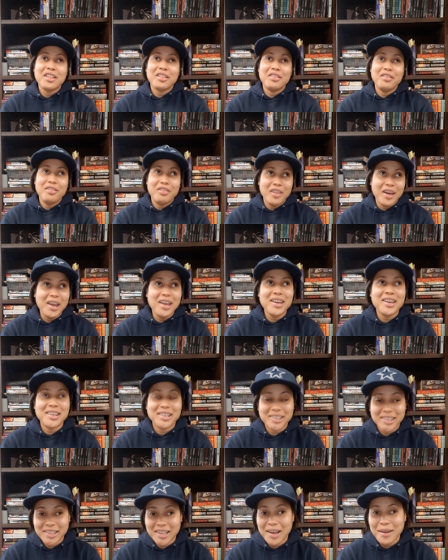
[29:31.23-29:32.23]
They can
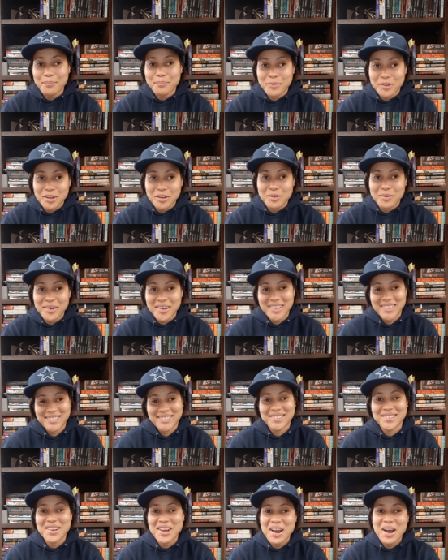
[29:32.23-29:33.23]
stop you
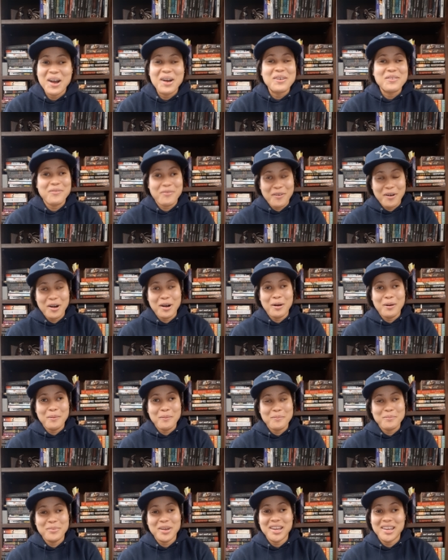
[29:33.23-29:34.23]

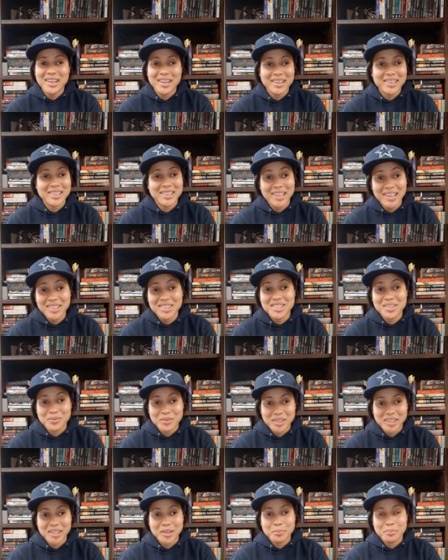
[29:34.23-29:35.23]
from being in connection
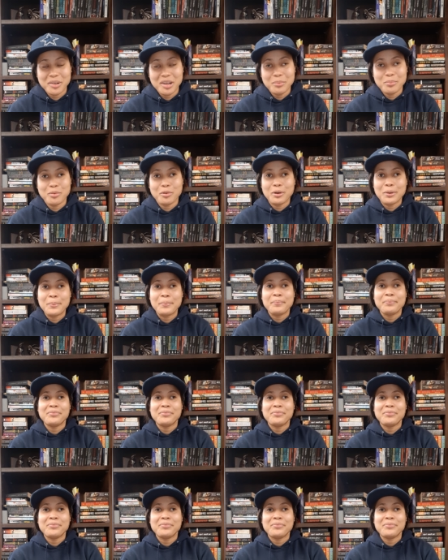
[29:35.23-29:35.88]
with some people.